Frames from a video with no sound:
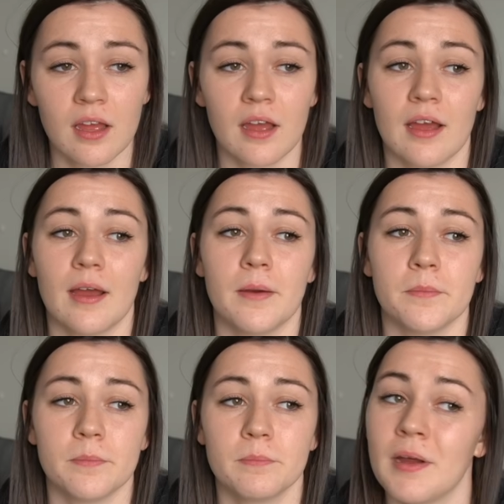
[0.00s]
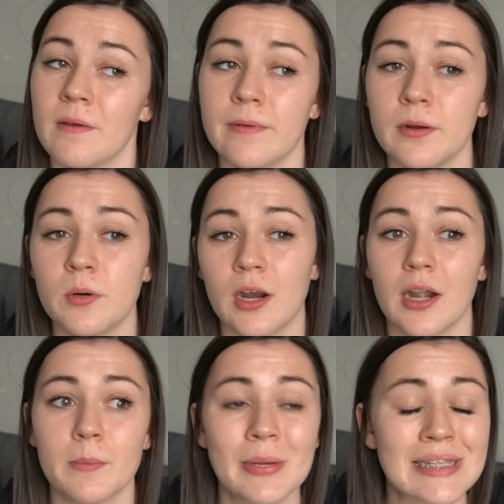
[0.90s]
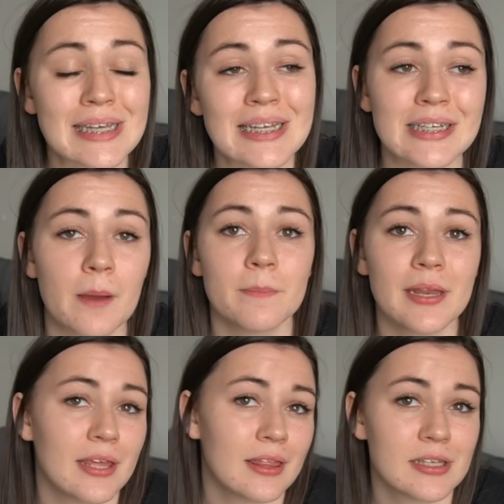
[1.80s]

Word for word: Um, but if you are in a mid-sized company,